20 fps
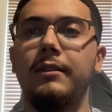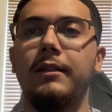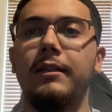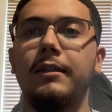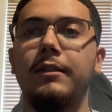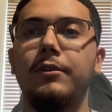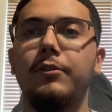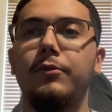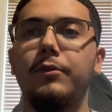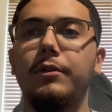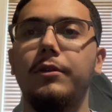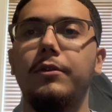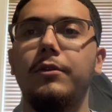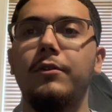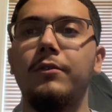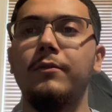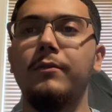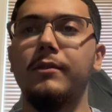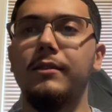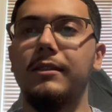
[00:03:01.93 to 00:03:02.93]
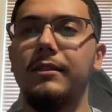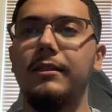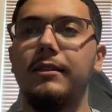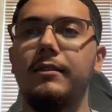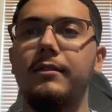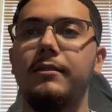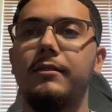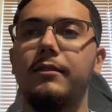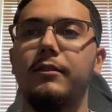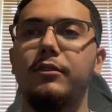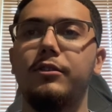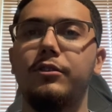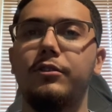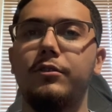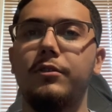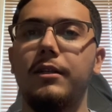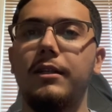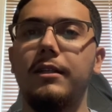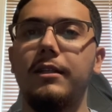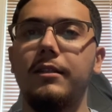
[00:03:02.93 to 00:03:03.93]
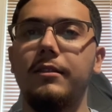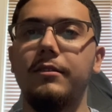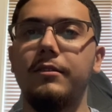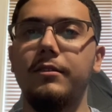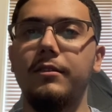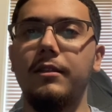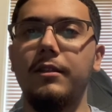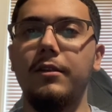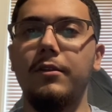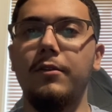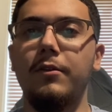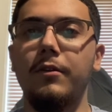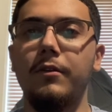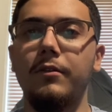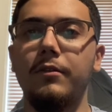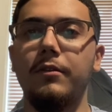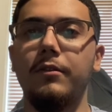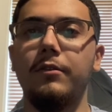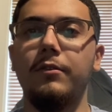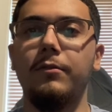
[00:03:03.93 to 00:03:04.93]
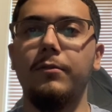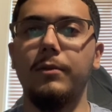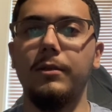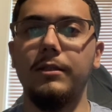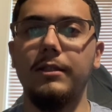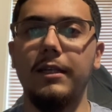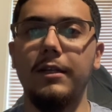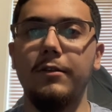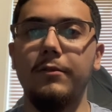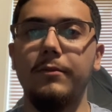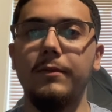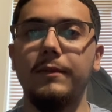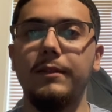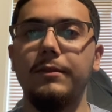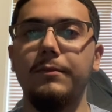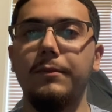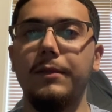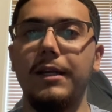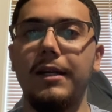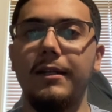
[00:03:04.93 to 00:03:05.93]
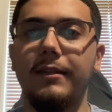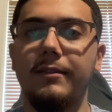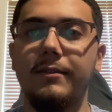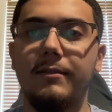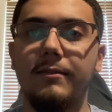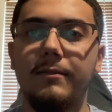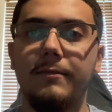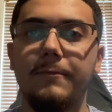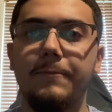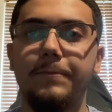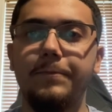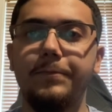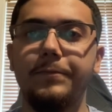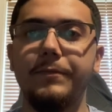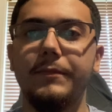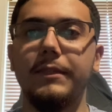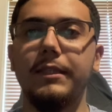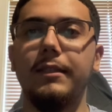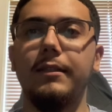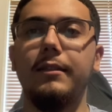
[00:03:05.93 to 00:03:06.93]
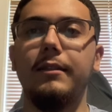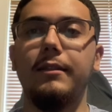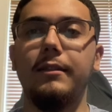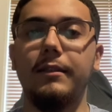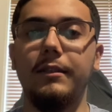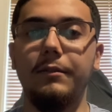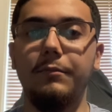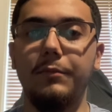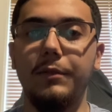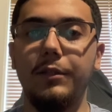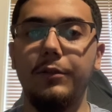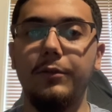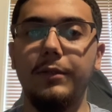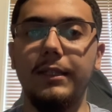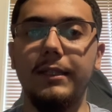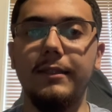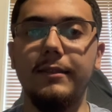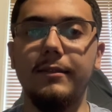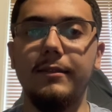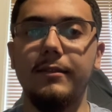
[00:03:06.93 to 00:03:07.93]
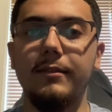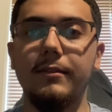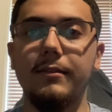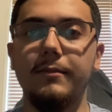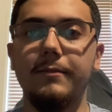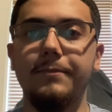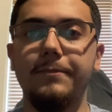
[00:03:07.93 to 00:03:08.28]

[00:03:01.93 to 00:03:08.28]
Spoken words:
and going overseas straight into the heart of where terrorism lies, the Middle East.